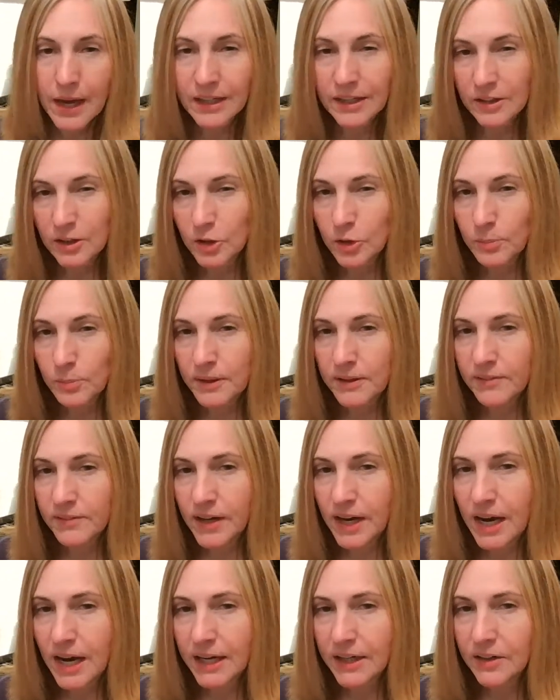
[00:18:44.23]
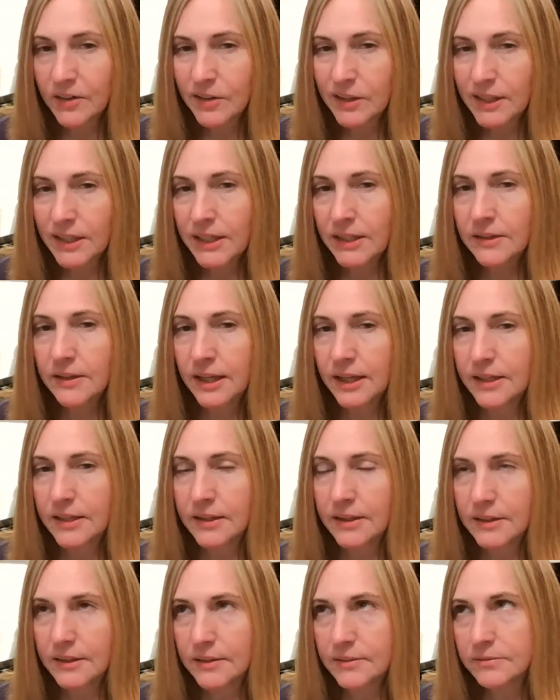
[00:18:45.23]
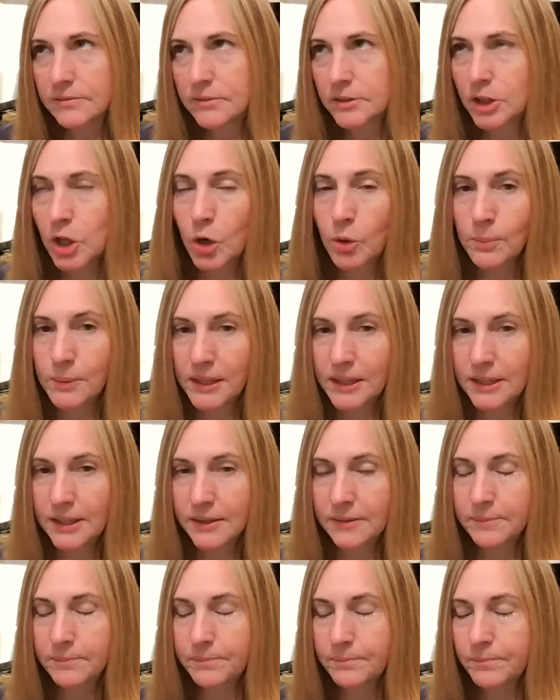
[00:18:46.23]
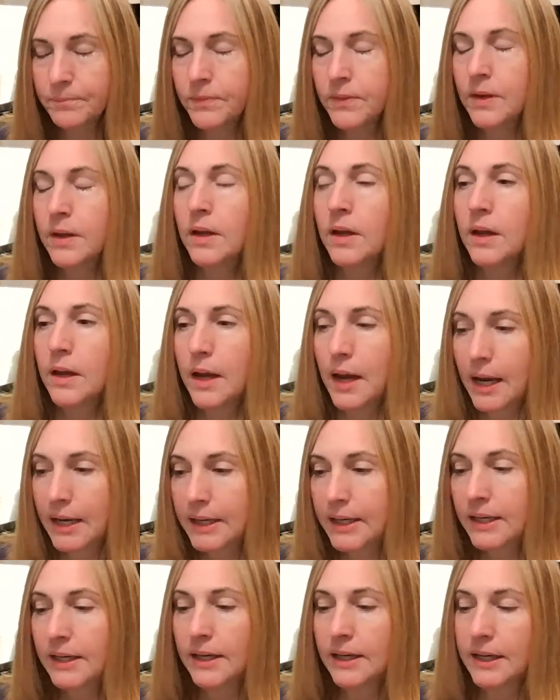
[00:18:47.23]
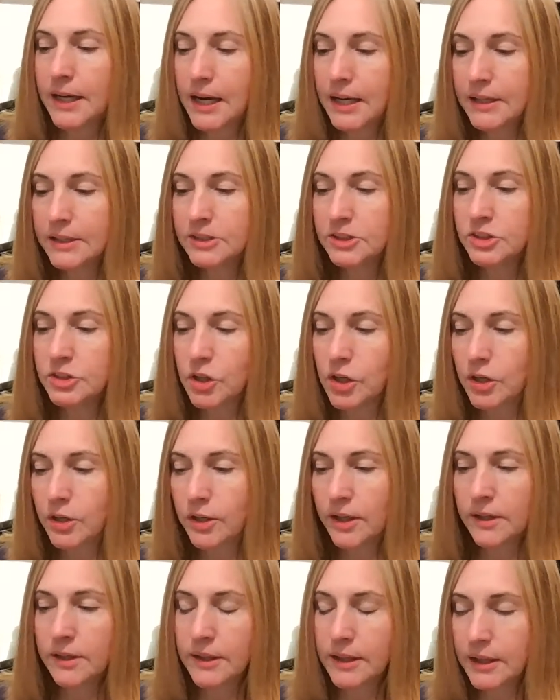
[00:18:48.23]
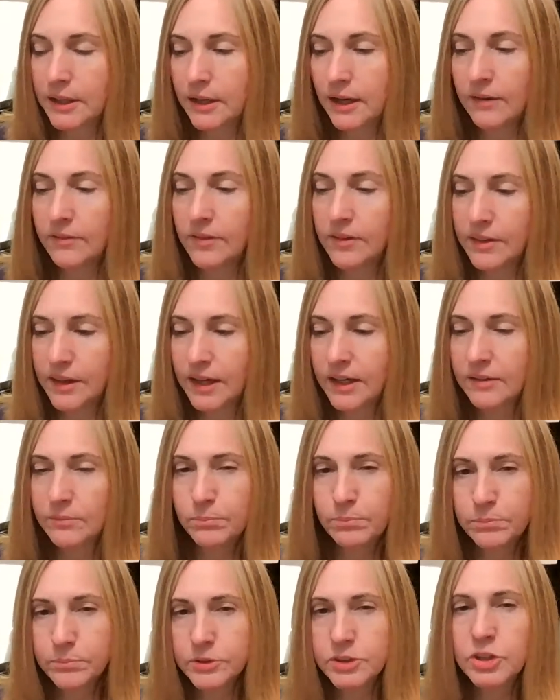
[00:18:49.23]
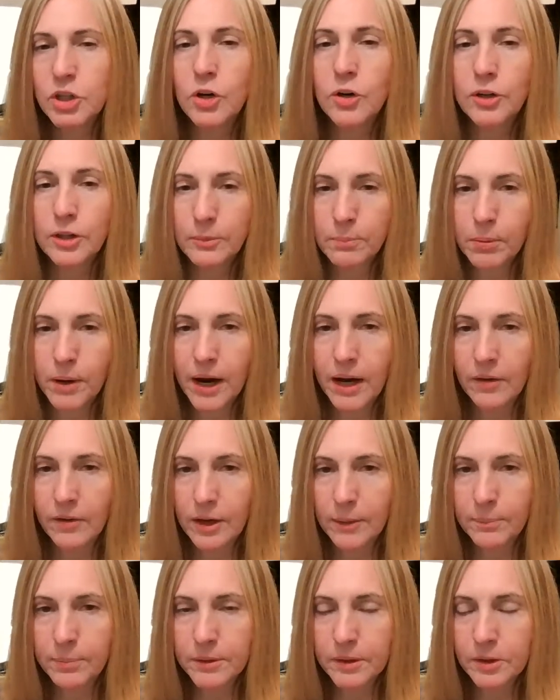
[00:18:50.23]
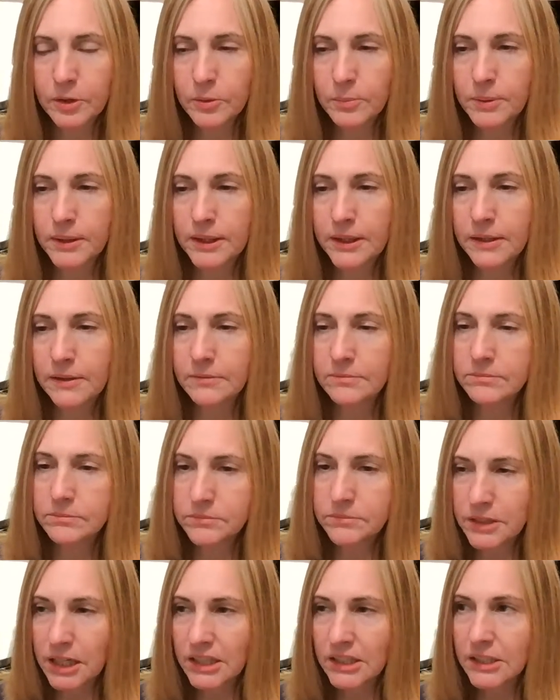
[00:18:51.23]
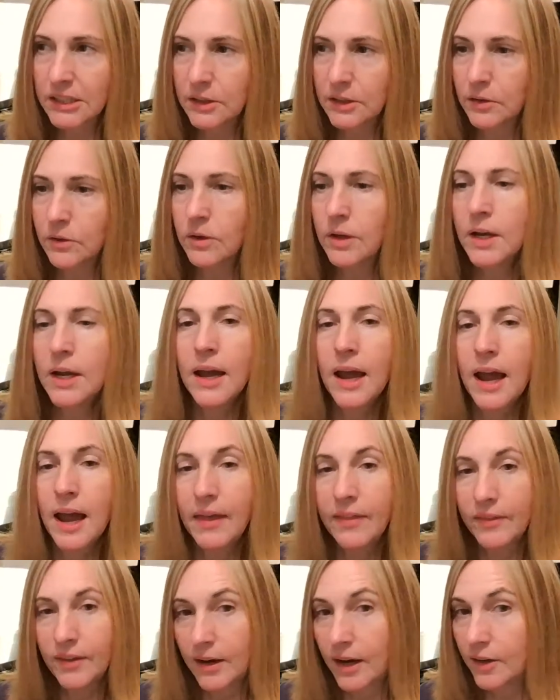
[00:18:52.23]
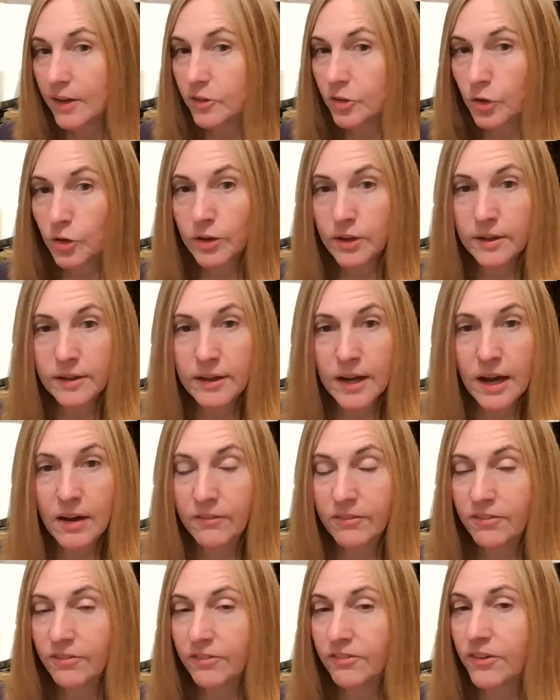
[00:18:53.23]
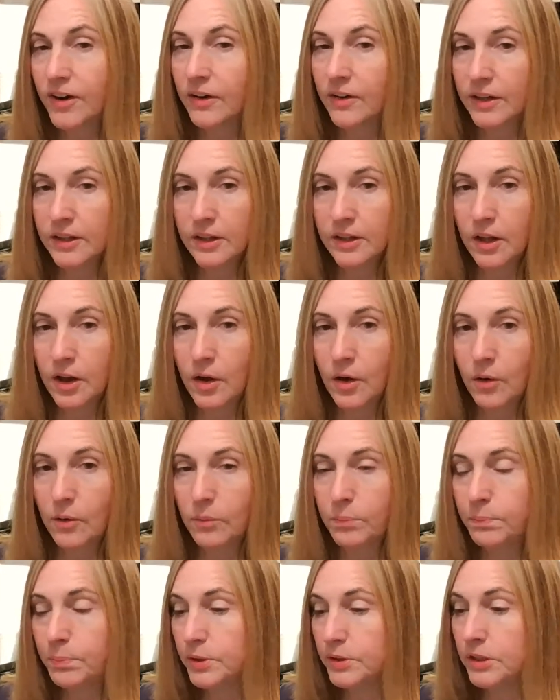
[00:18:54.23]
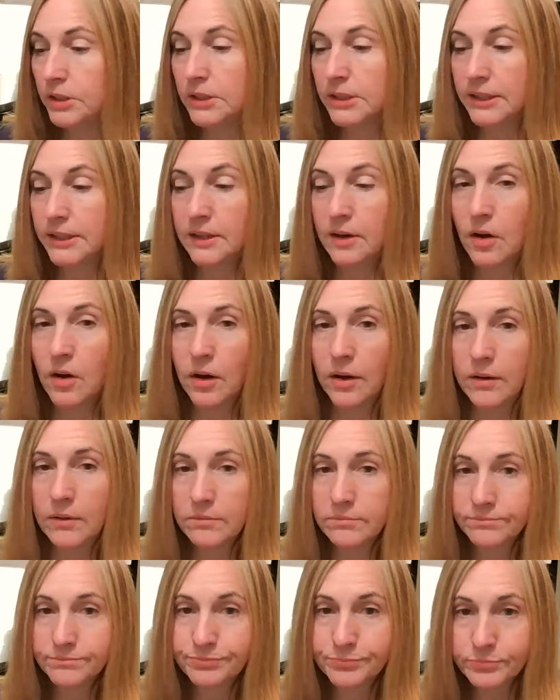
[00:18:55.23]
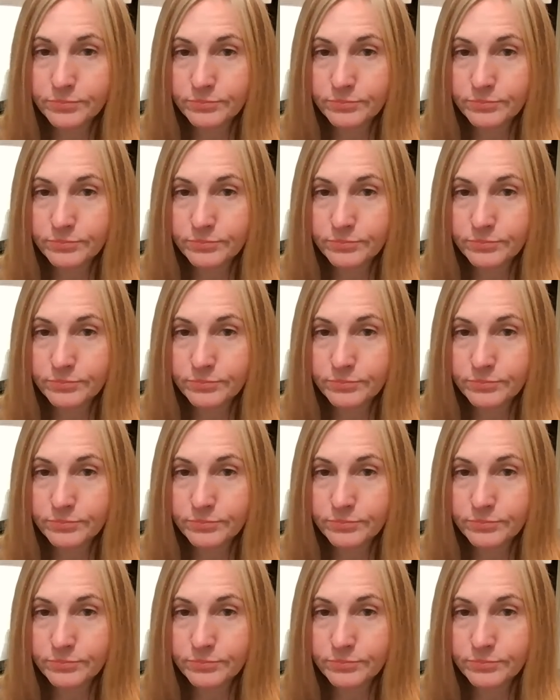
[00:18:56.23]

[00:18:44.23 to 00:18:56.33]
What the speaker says: at a little bit of a higher heat, like a low medium, and get it kind of started and get everything starting to brown up a little. And then I turn it down very low, put the lid on,